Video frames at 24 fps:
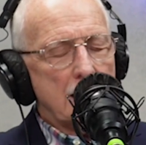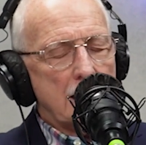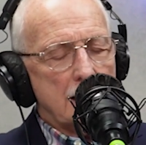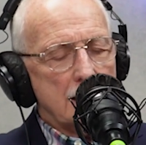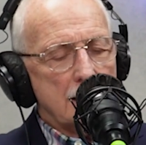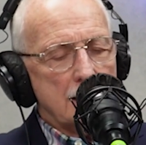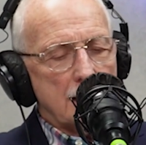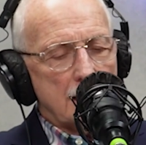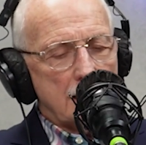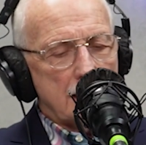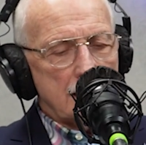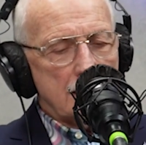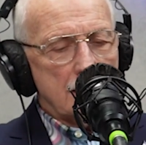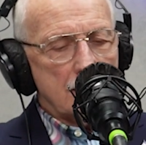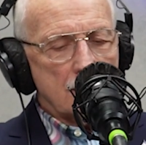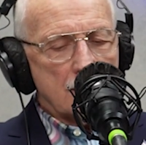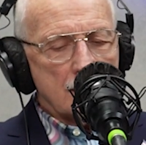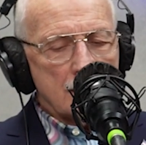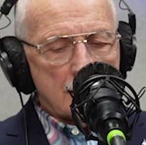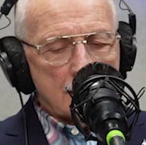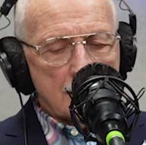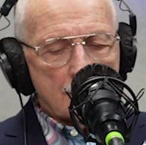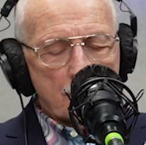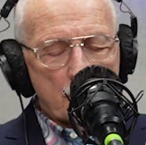and
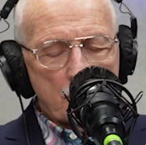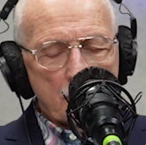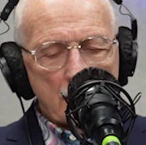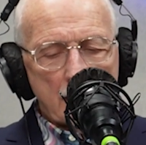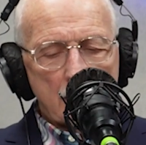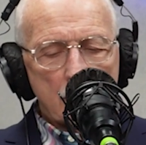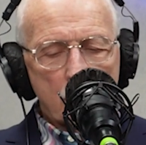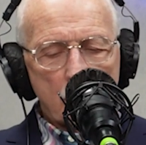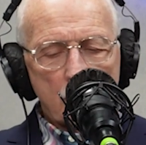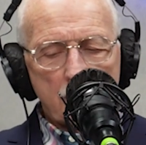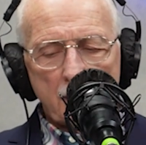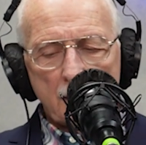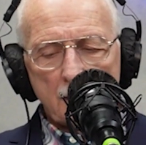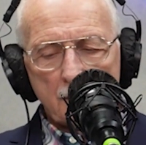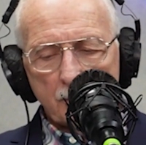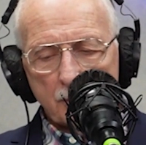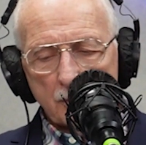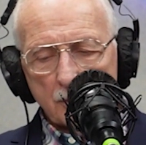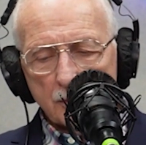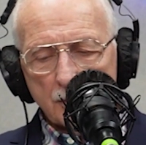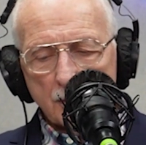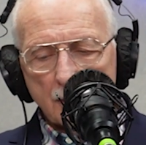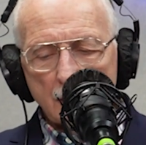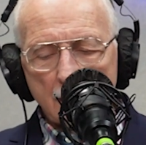is that when
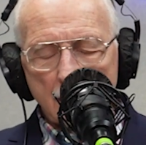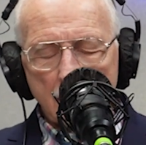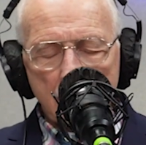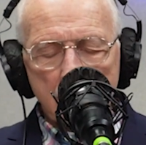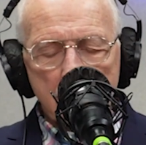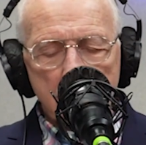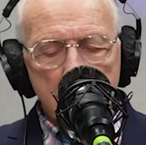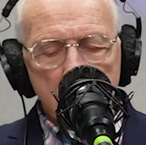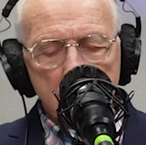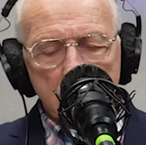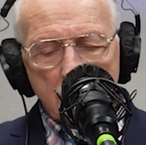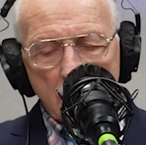people say,